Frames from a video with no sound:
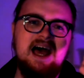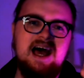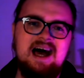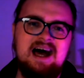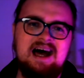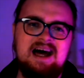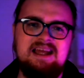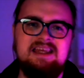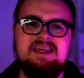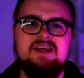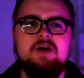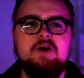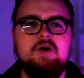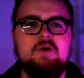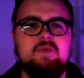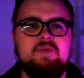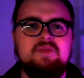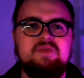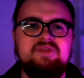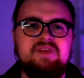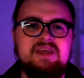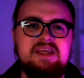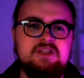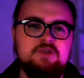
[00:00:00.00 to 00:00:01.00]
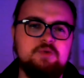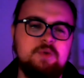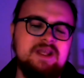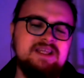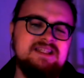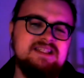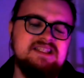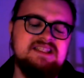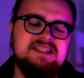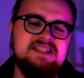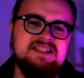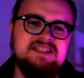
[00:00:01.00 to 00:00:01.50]
I know
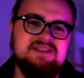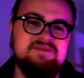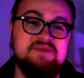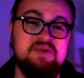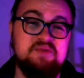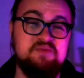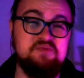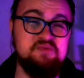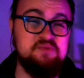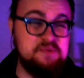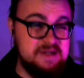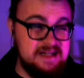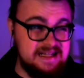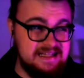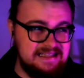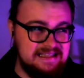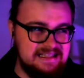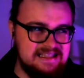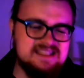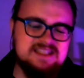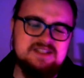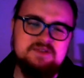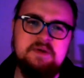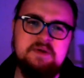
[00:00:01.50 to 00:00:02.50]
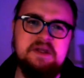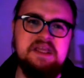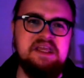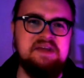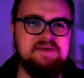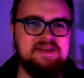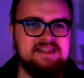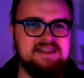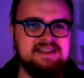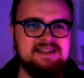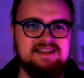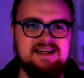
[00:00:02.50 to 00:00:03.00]
D20 systems are really swingy
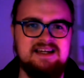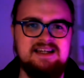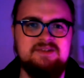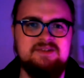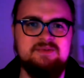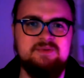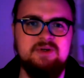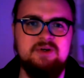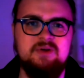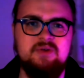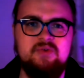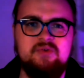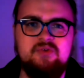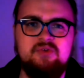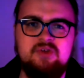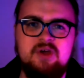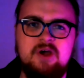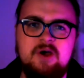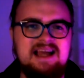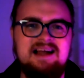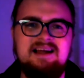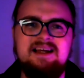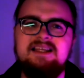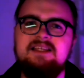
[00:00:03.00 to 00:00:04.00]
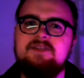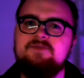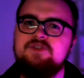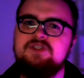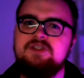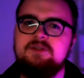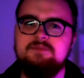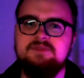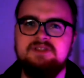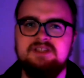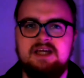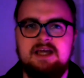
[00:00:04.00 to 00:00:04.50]
with the dice rolls, so it kind of
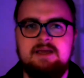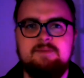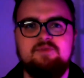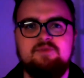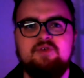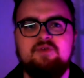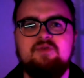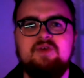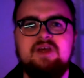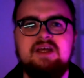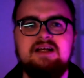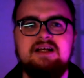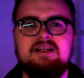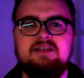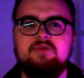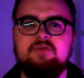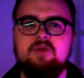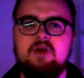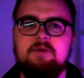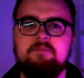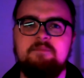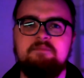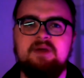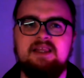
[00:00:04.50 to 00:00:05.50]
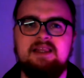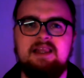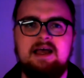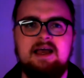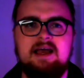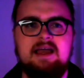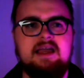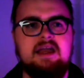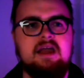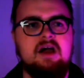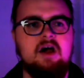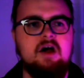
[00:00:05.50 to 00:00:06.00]
sometimes feels a bit
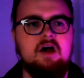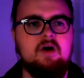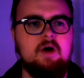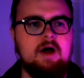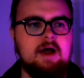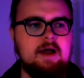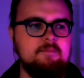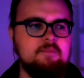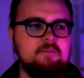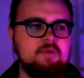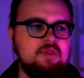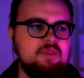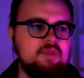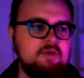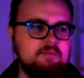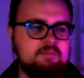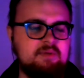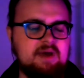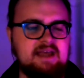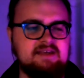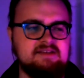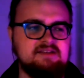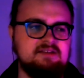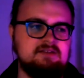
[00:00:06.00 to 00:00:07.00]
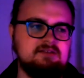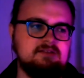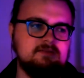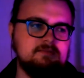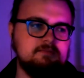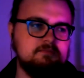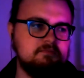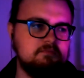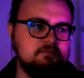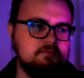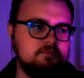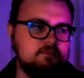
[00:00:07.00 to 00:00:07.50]
like, oh, I'm the best
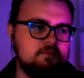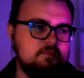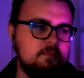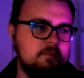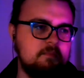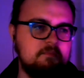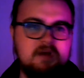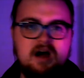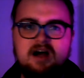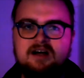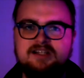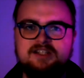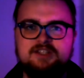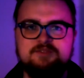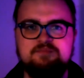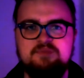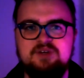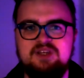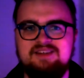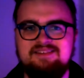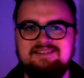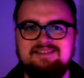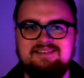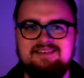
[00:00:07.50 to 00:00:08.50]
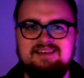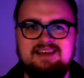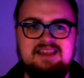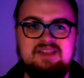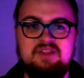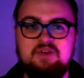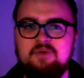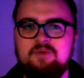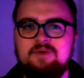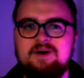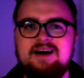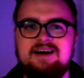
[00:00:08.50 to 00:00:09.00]
marksman in
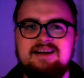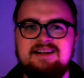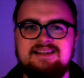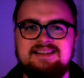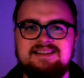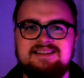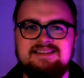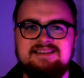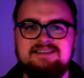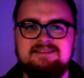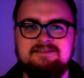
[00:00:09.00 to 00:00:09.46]
the world,